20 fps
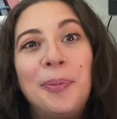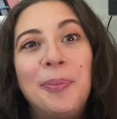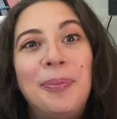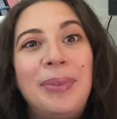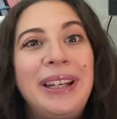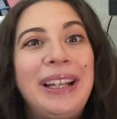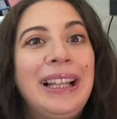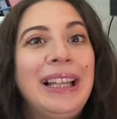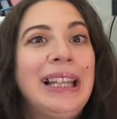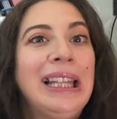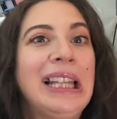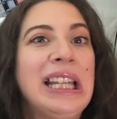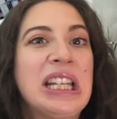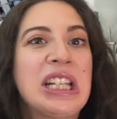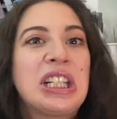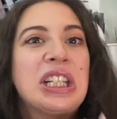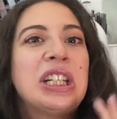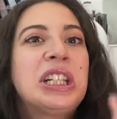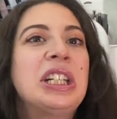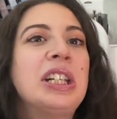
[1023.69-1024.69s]
big
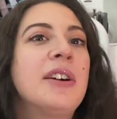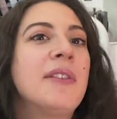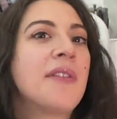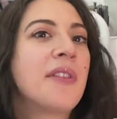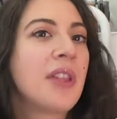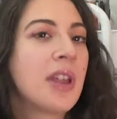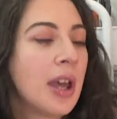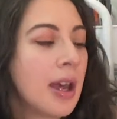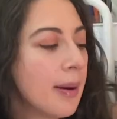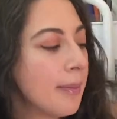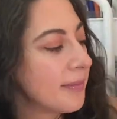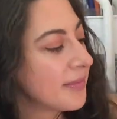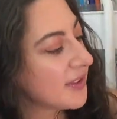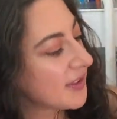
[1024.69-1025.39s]
list of them.